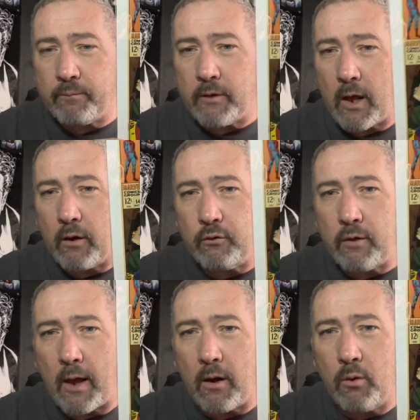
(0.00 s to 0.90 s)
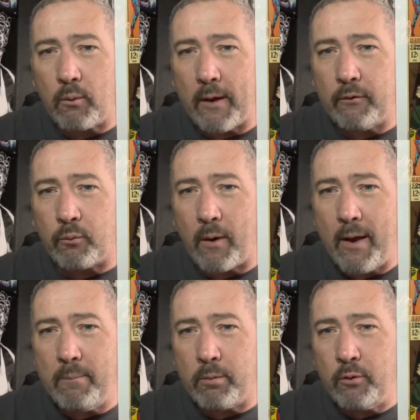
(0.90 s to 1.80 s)
Yellow's yellow, red's
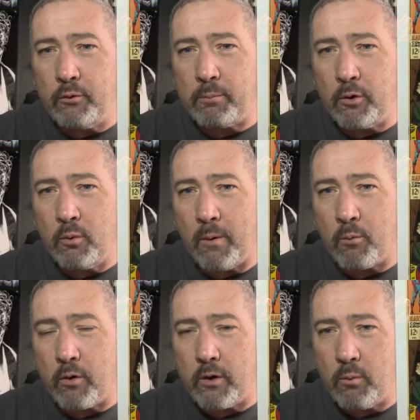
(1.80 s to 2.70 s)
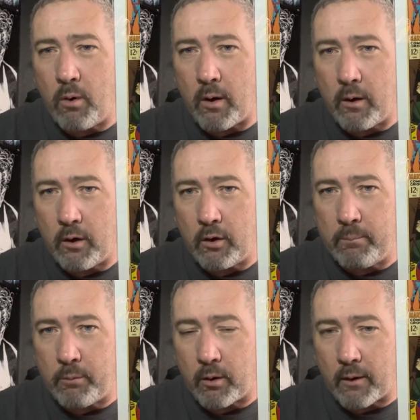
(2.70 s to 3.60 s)
red, blue's blue. What more do you want in a
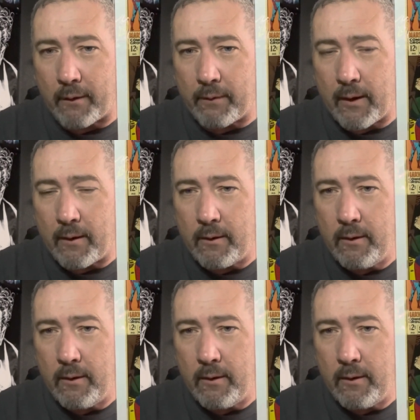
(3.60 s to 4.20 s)
good book like that?